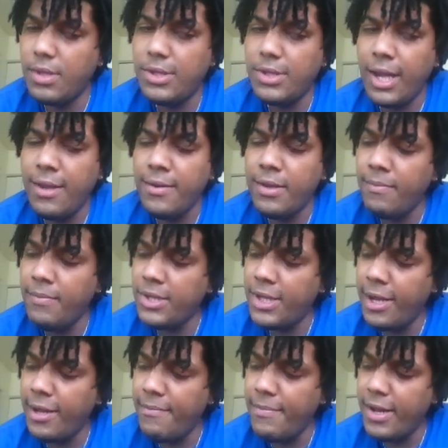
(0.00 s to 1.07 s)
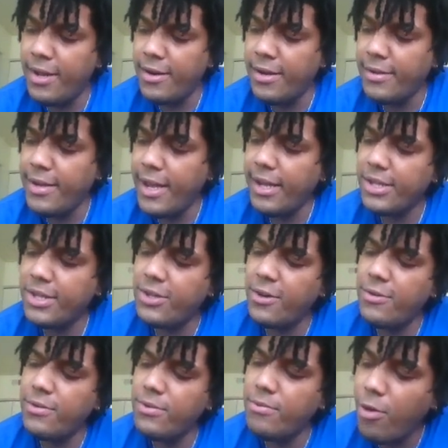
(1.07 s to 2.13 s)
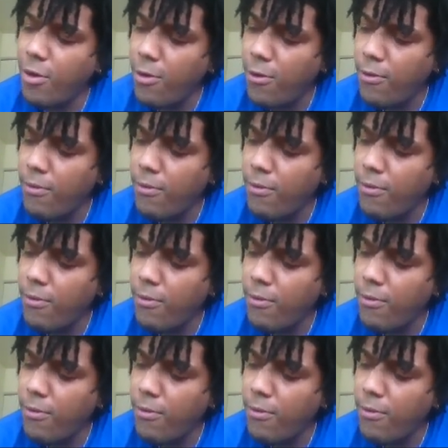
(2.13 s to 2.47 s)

Same can be said about that certain role.